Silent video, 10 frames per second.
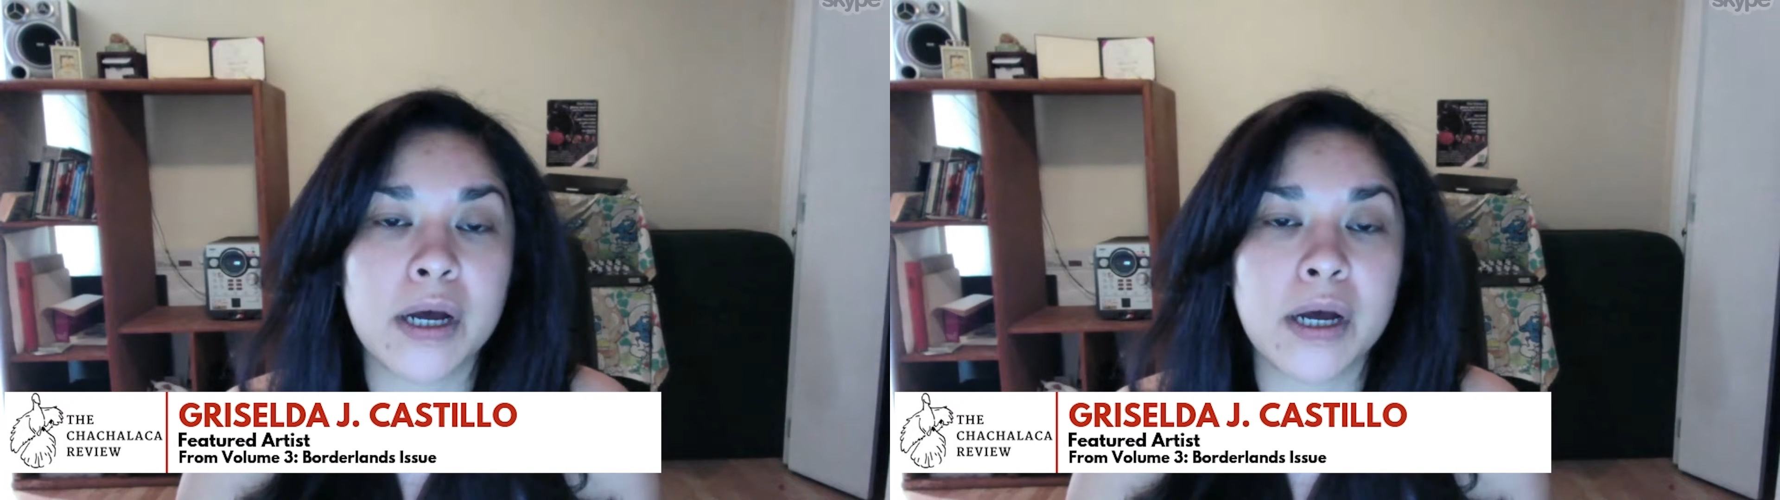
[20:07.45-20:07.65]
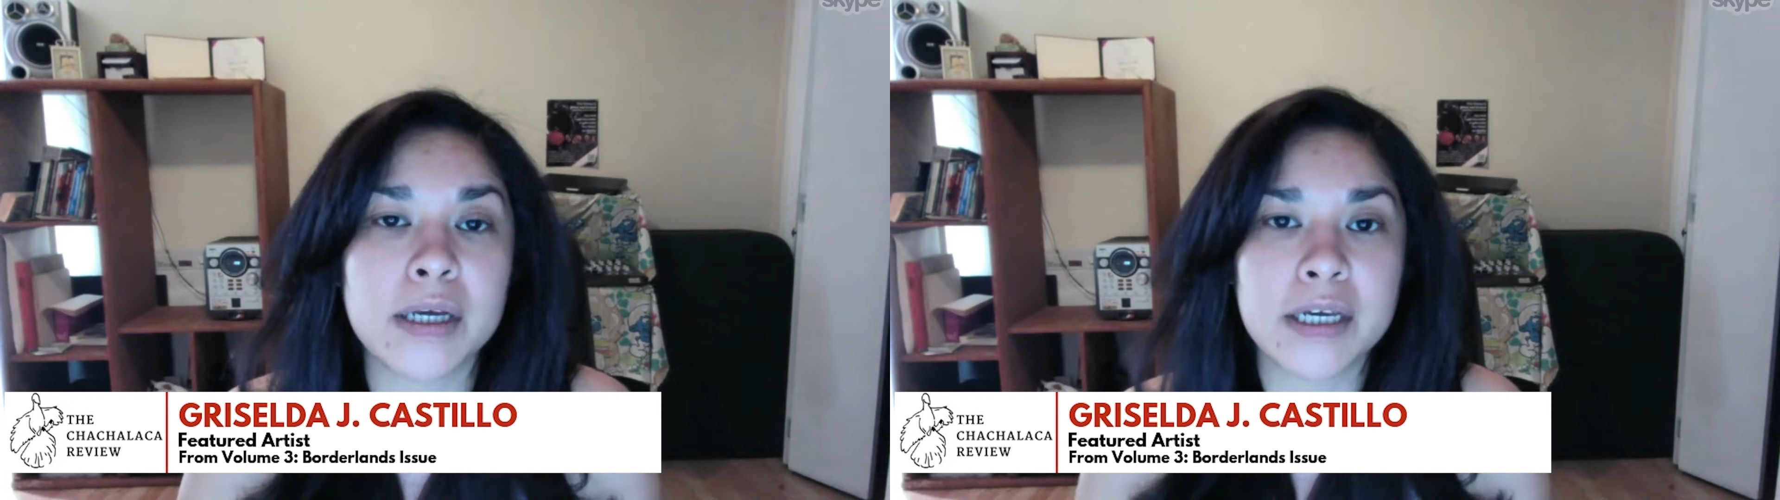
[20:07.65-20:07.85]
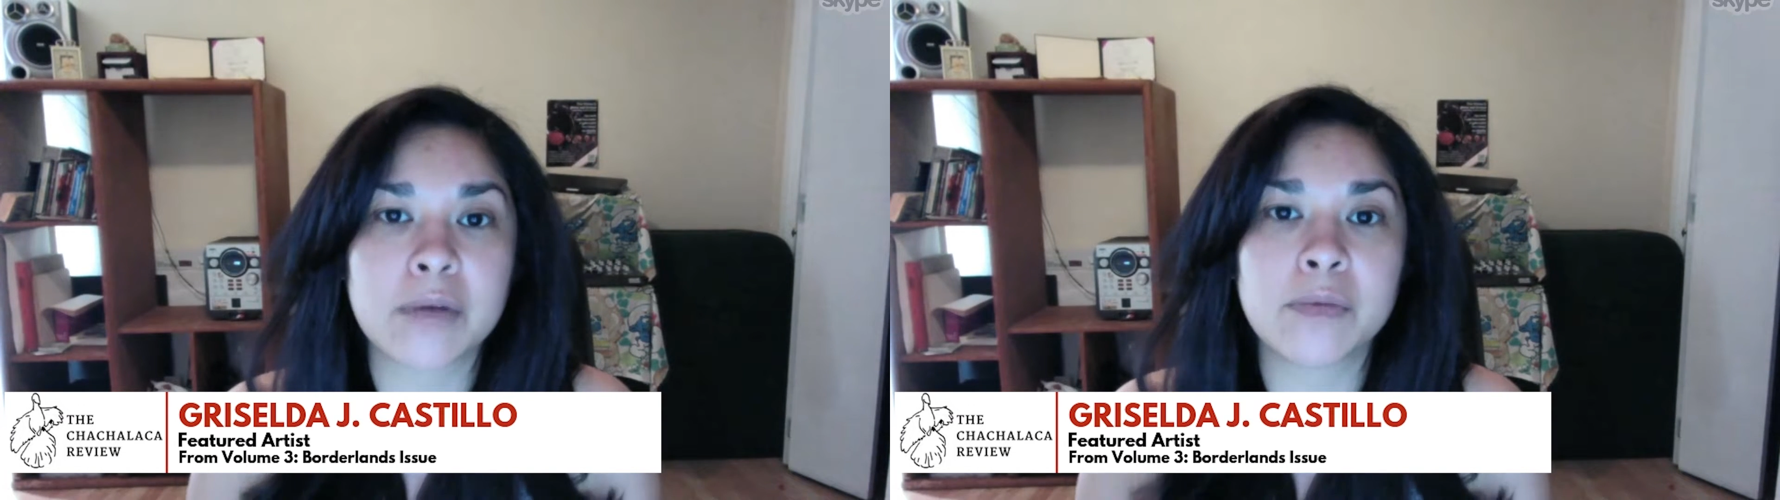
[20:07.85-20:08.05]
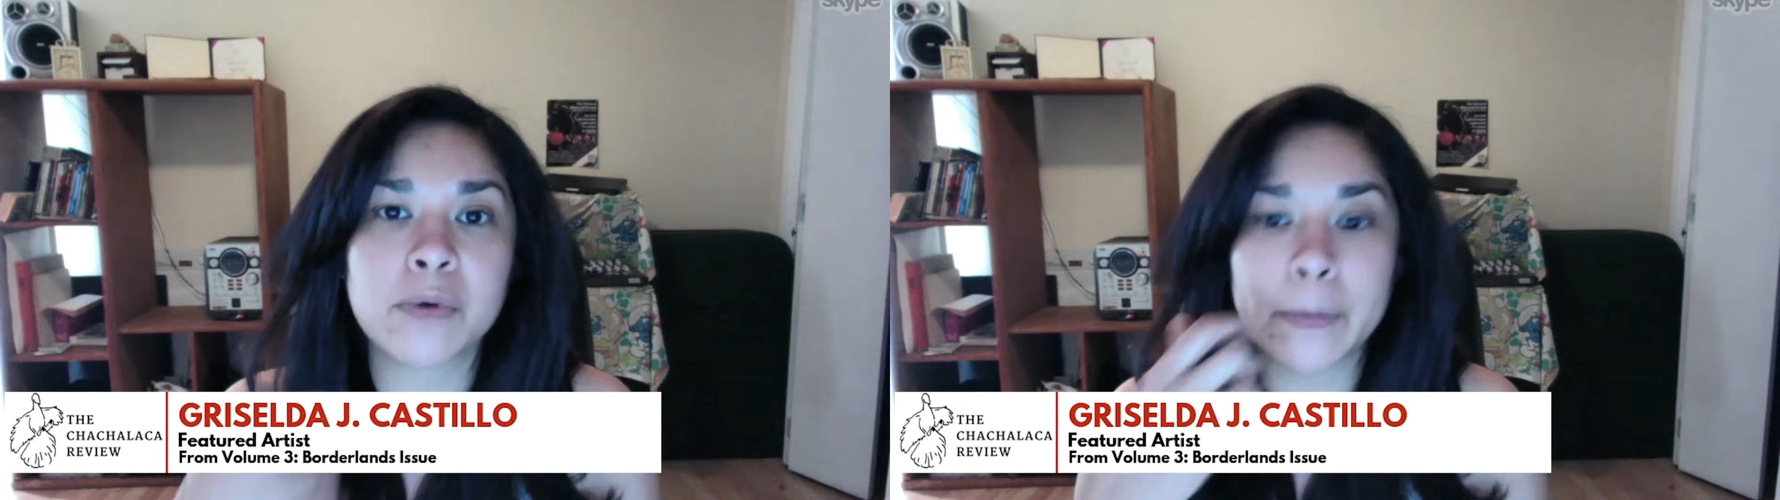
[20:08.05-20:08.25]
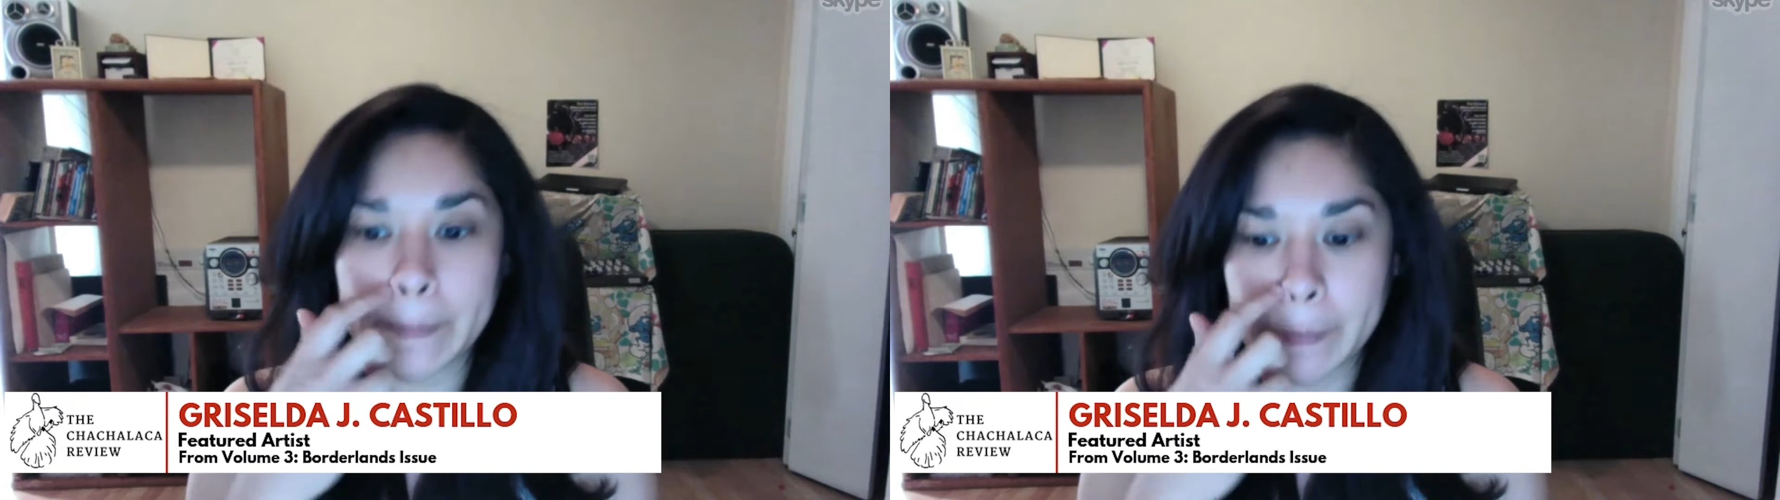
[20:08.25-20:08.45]

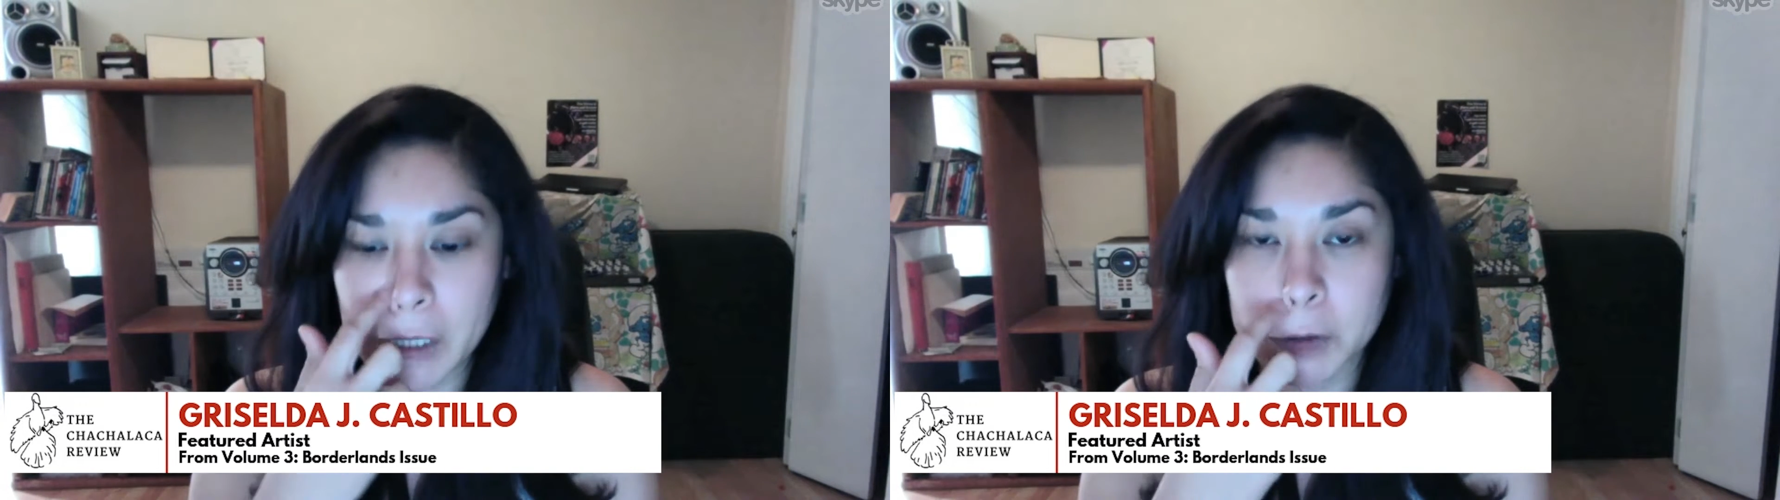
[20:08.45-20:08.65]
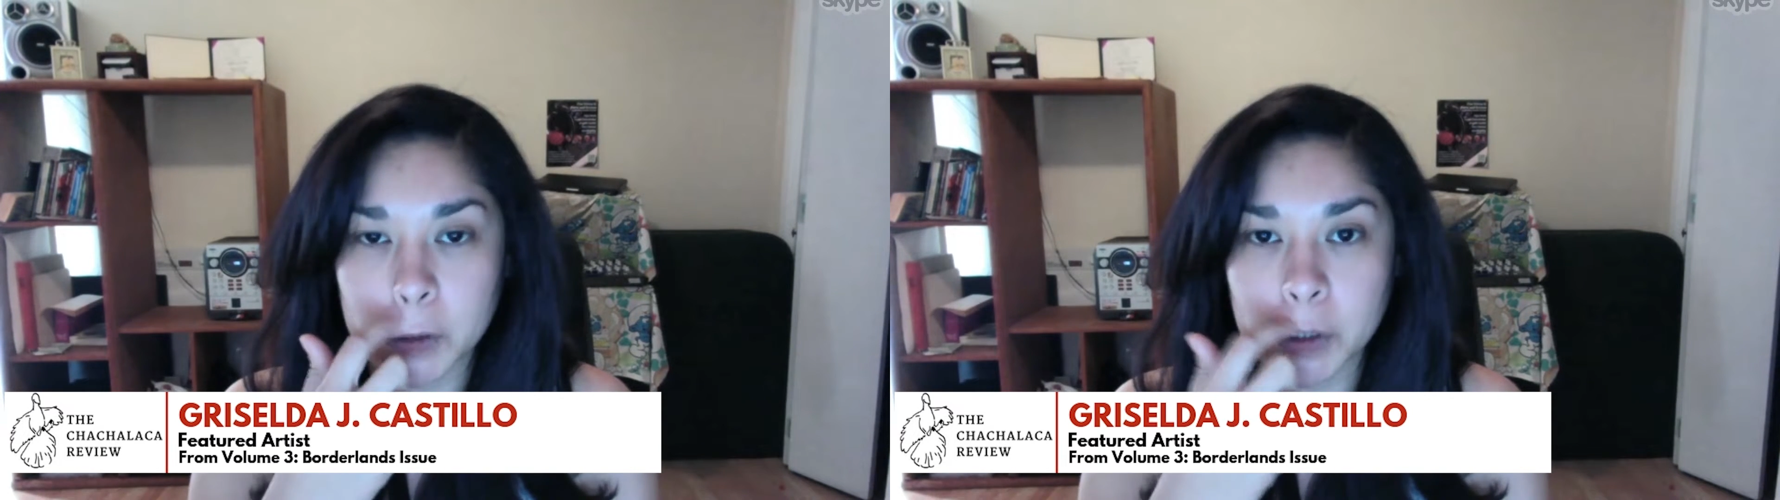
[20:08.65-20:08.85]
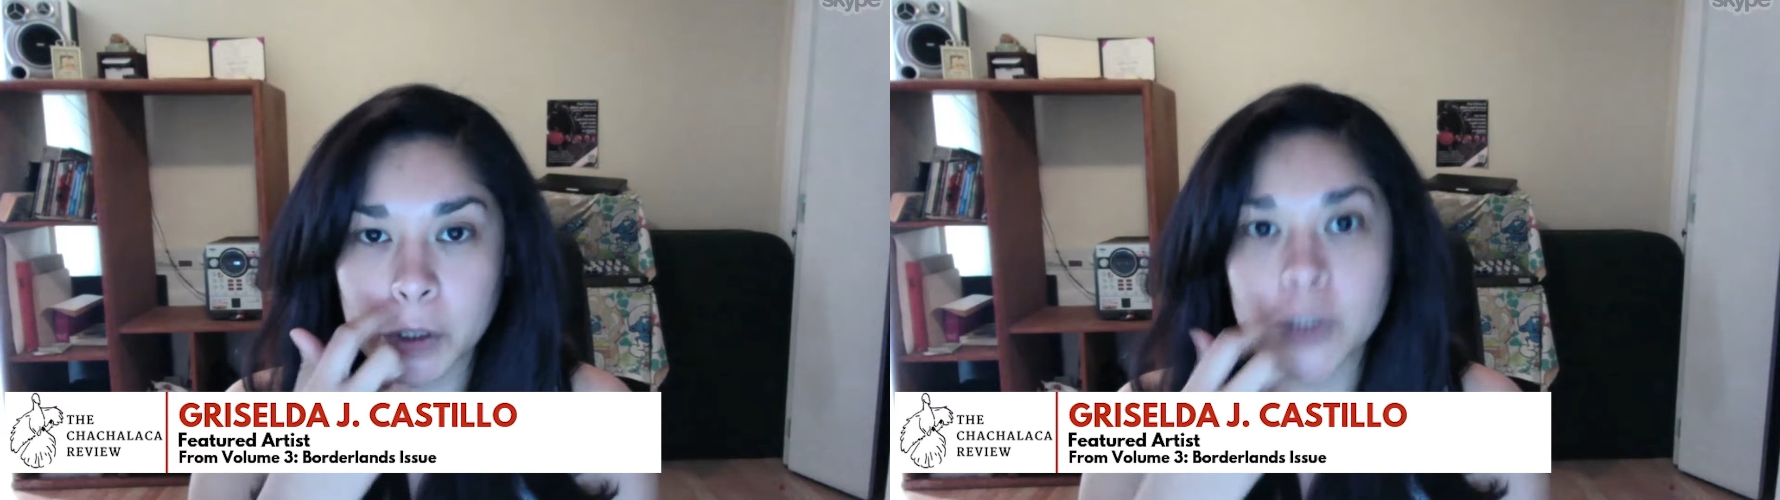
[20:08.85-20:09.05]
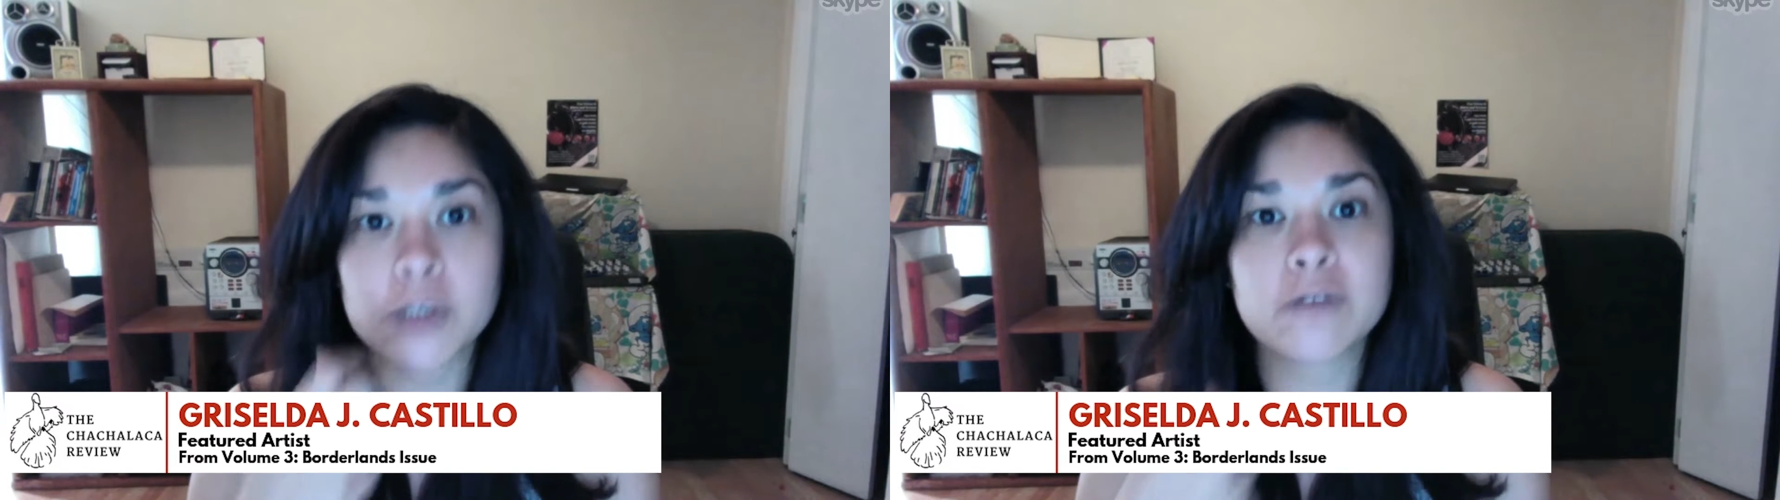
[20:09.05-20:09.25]
Guillermo del Toro's